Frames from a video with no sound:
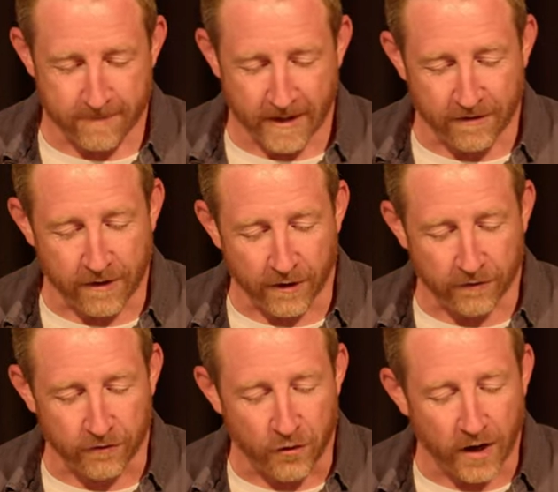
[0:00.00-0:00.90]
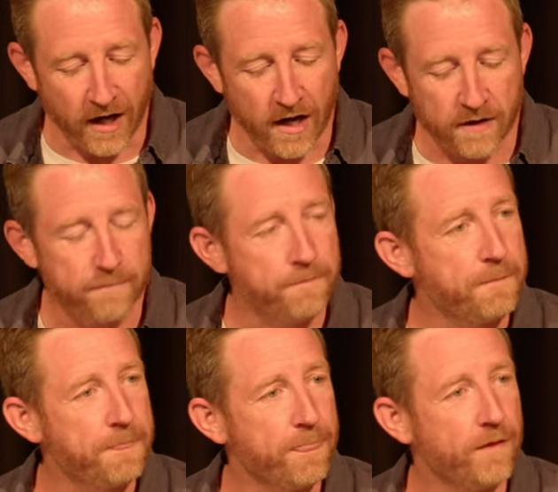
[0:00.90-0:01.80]
He's given us a new heart.
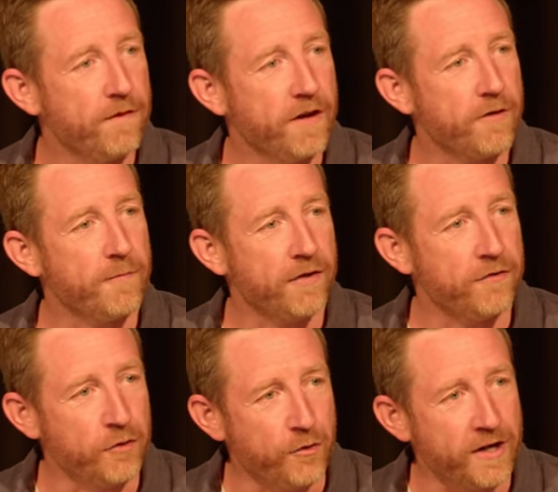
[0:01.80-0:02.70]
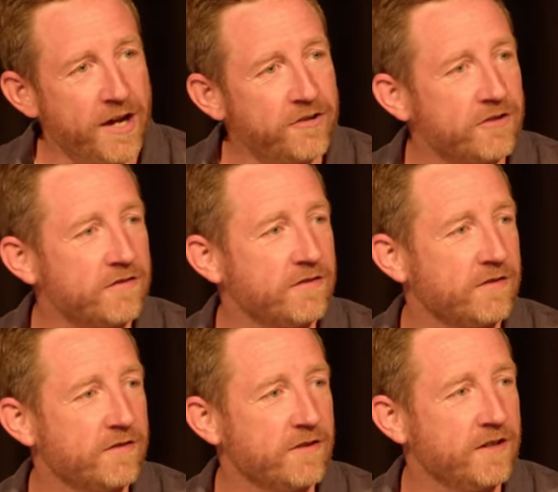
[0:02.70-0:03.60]
He's made us a new creation.
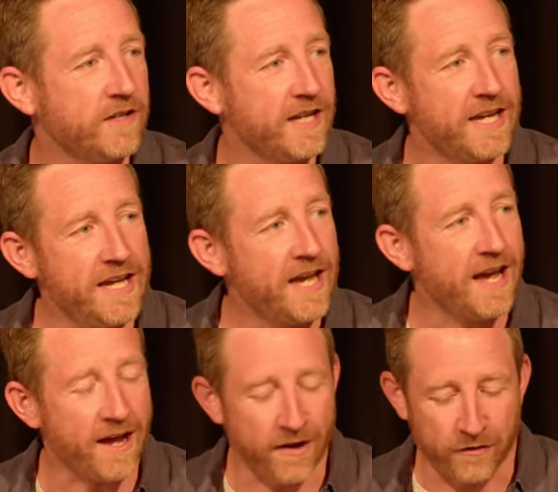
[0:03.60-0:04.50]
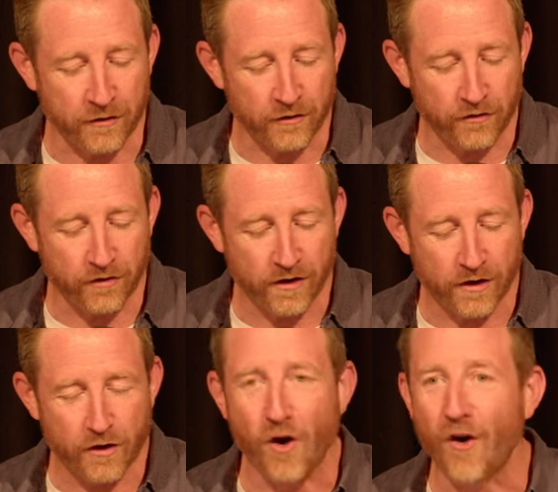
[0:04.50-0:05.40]
He has
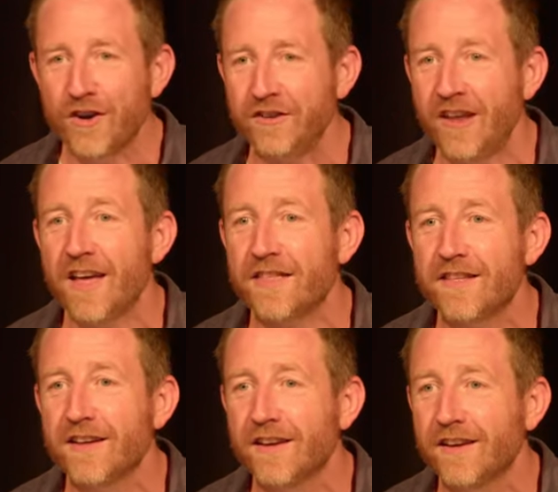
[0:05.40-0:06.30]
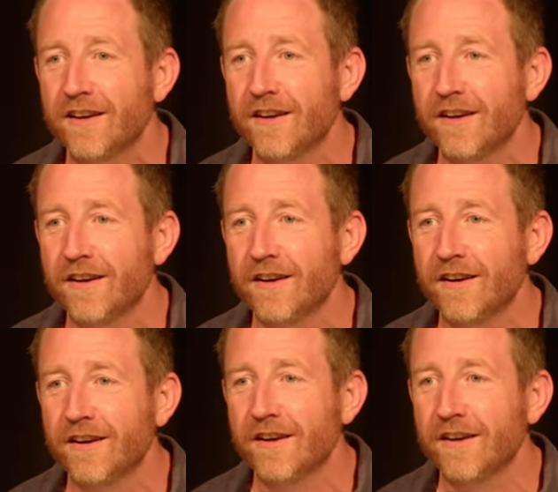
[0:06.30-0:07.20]
conquered death
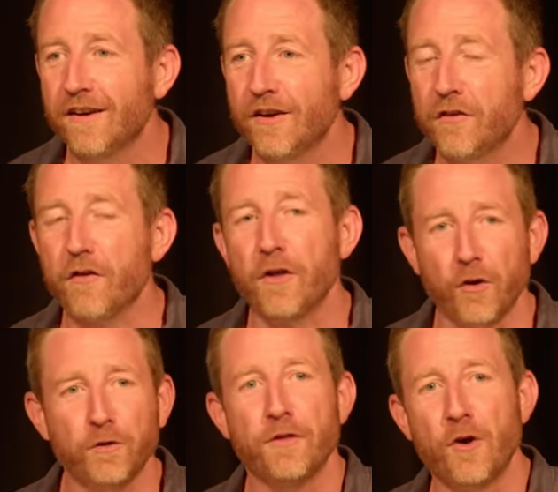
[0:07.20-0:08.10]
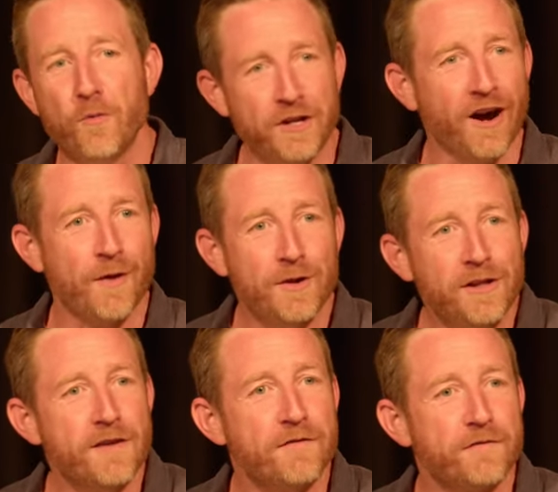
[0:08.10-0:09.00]
so that although we die, we
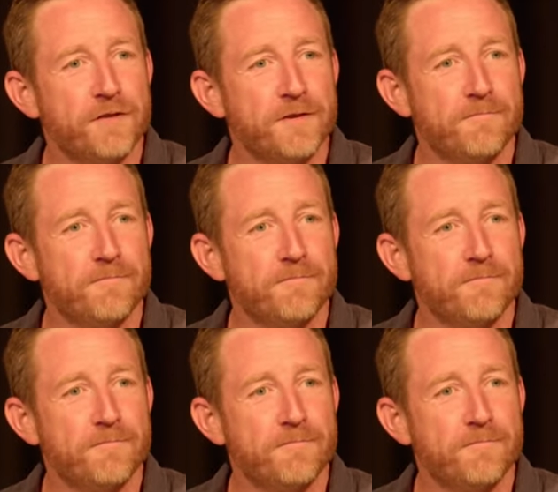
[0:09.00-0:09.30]
live.